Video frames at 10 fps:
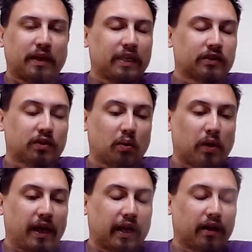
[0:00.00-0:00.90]
minutes
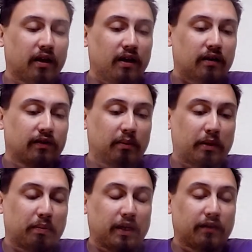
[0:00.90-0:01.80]
away from
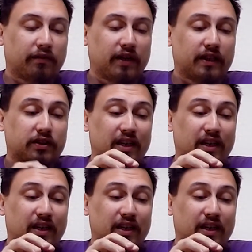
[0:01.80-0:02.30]
it being finished.